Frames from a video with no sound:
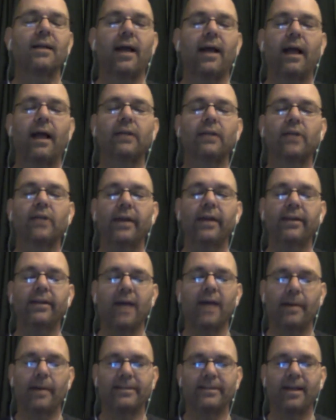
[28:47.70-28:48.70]
tried the
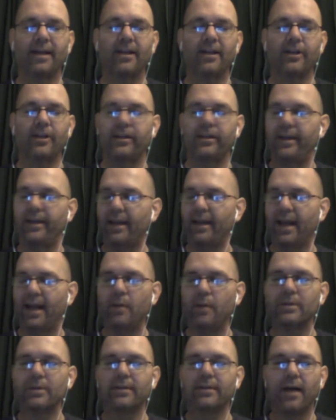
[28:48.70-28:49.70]
Comixology thing, and I
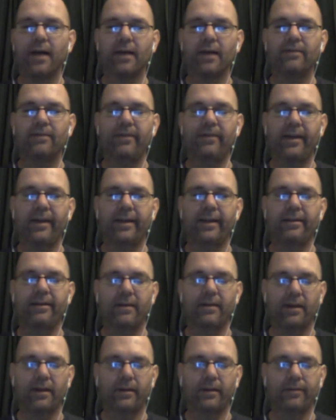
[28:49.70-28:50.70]
was not a fan
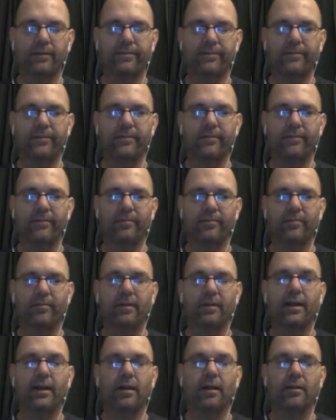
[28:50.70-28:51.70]
of
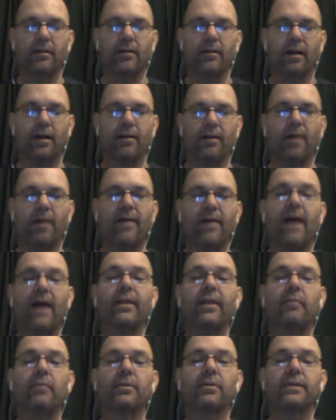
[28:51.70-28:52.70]
how
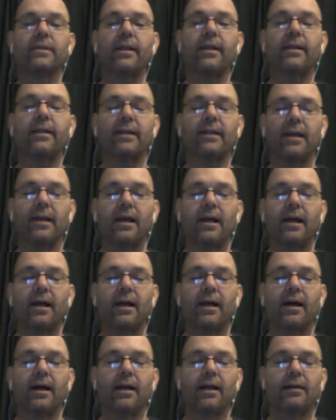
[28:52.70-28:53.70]
they present it.
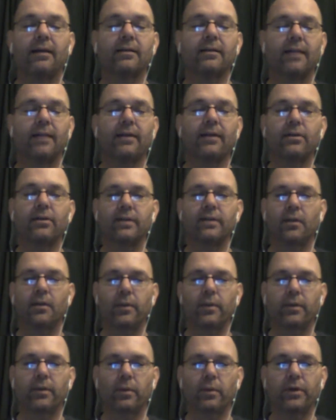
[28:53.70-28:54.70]
Because like you said,
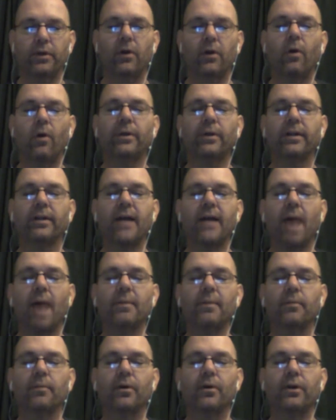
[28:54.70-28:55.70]
when you're holding the
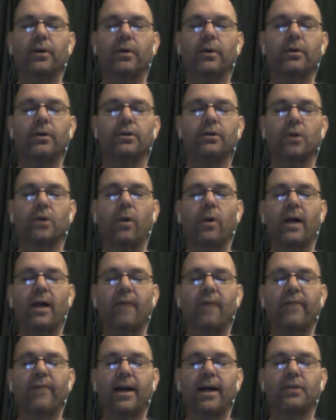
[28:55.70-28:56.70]
comic book, you control how
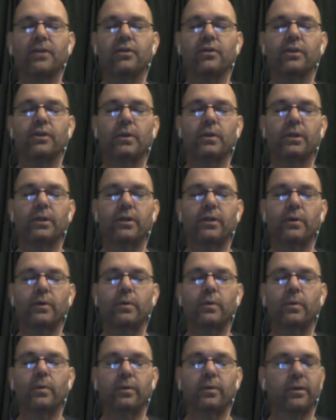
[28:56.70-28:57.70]
fast you do it.
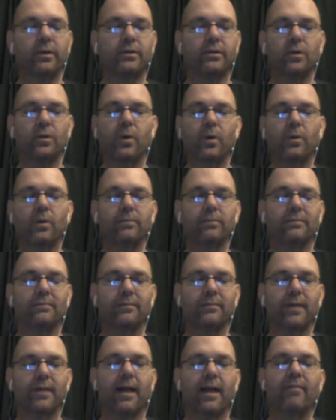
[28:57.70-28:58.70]
You control
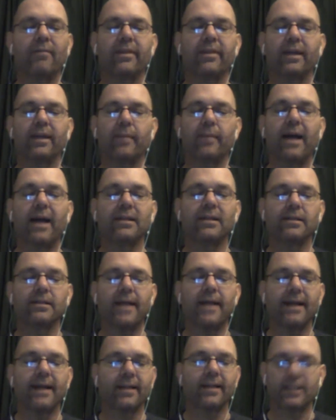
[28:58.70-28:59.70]
everything about it, the
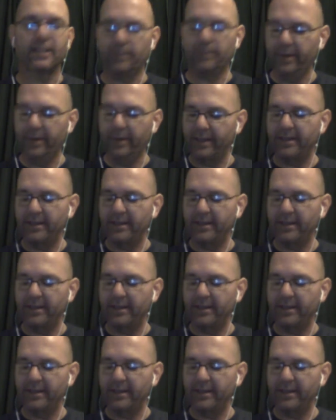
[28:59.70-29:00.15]
tactile experience.